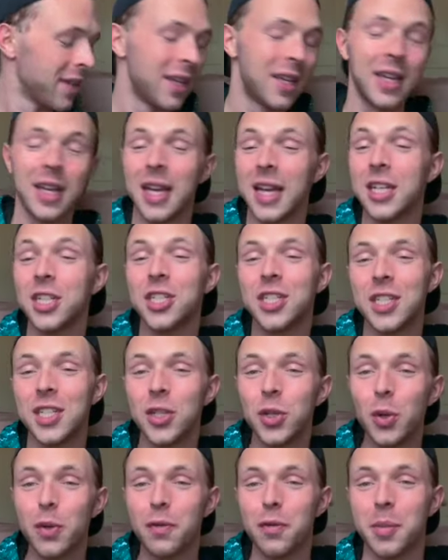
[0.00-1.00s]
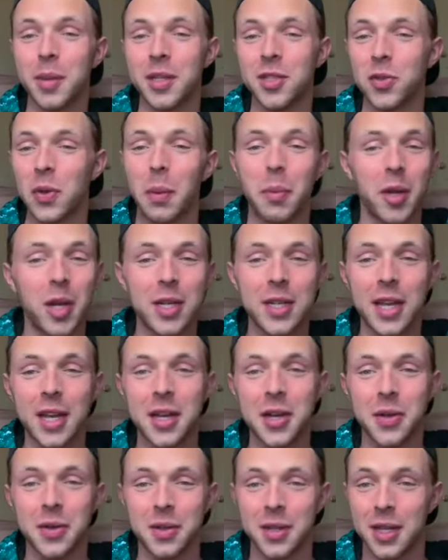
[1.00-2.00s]
It just didn't do it for me, so I put it
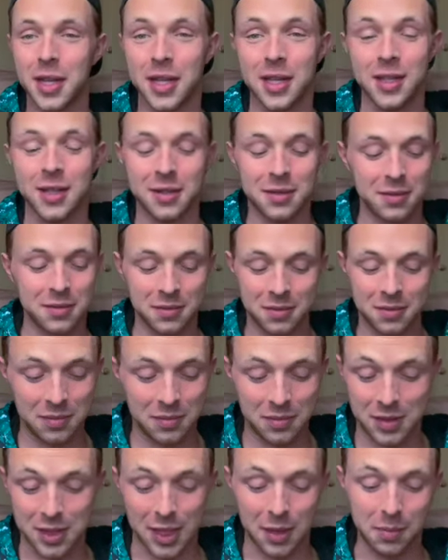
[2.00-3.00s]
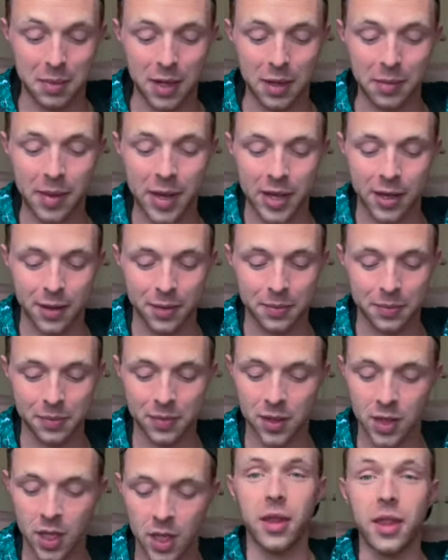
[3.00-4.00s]
down and didn't pick it back up.
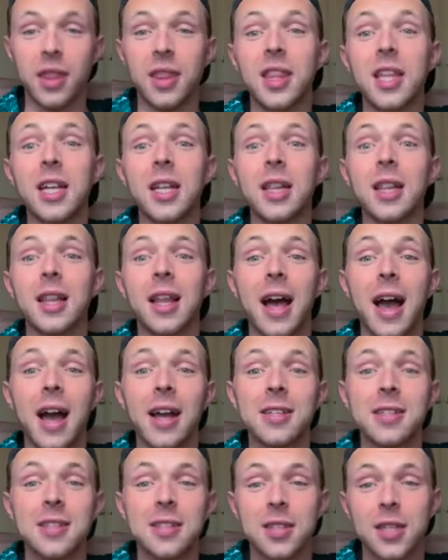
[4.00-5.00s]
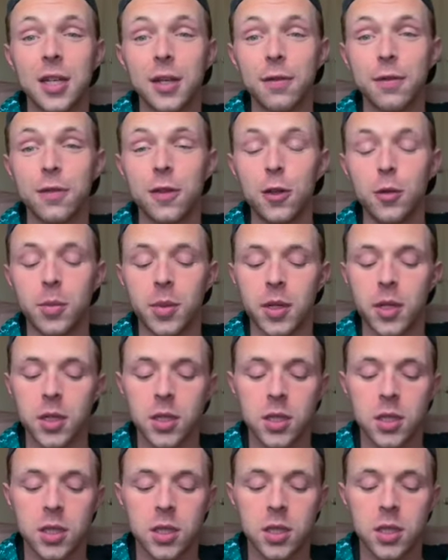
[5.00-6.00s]
The last few
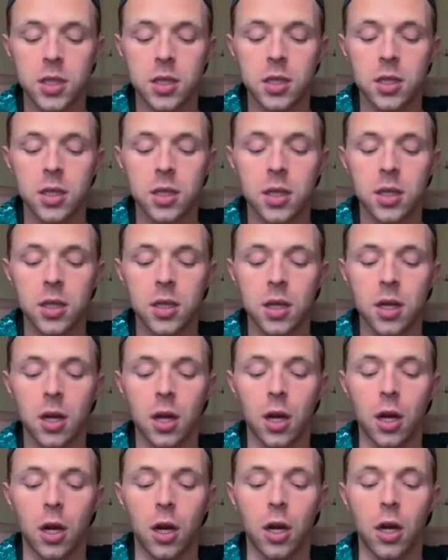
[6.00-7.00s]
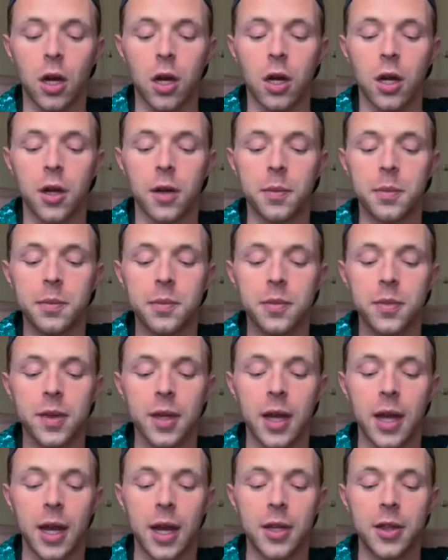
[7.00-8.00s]
books are
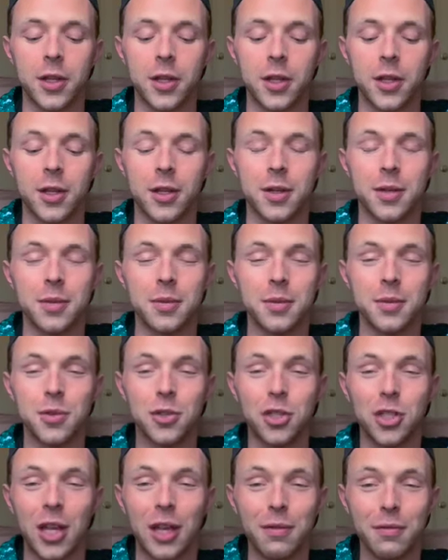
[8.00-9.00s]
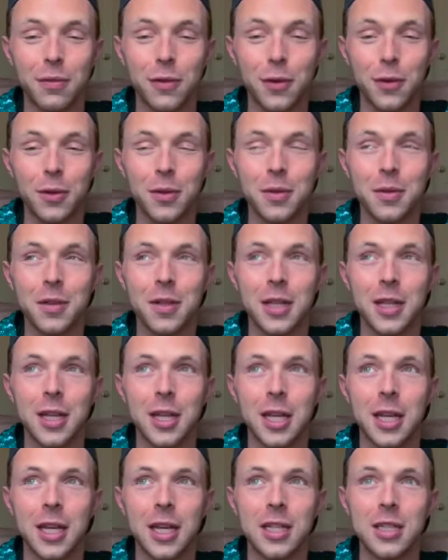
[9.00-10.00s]
either shameful,
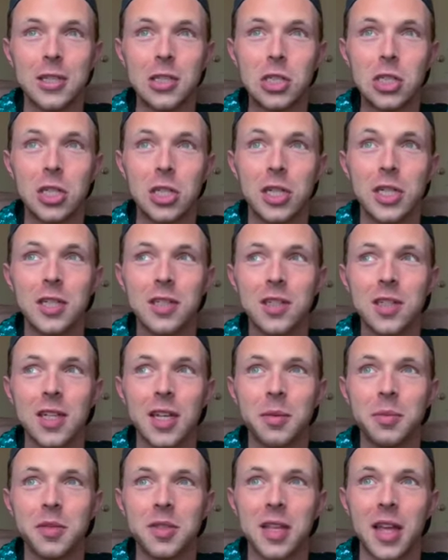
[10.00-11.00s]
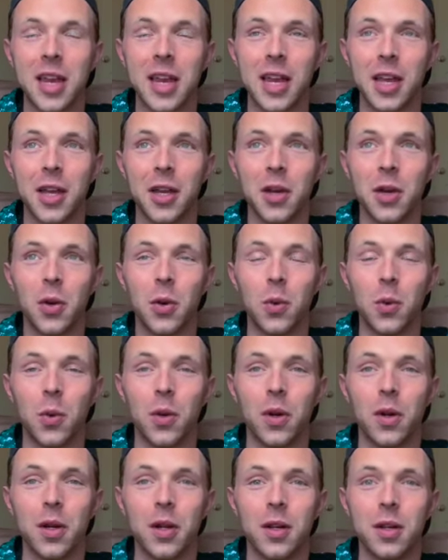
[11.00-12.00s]
seriously upsetting,
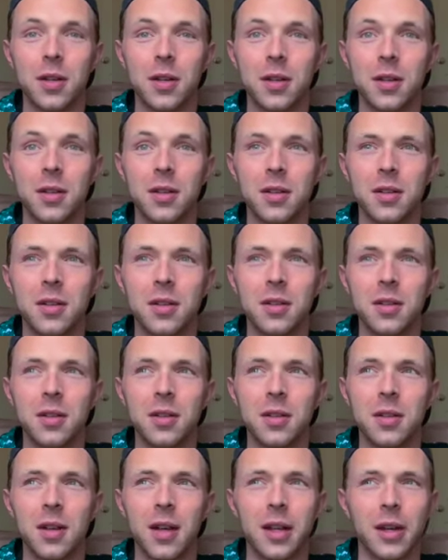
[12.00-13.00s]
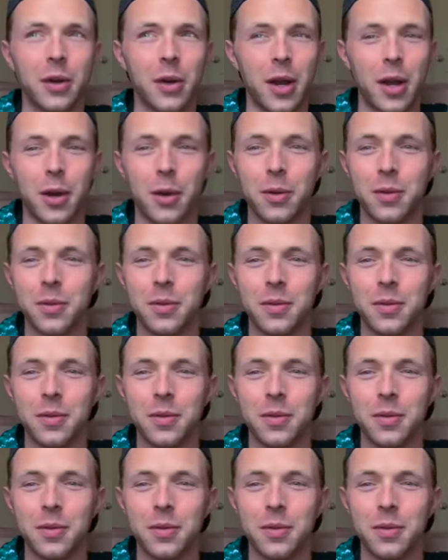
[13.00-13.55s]
or I don't know.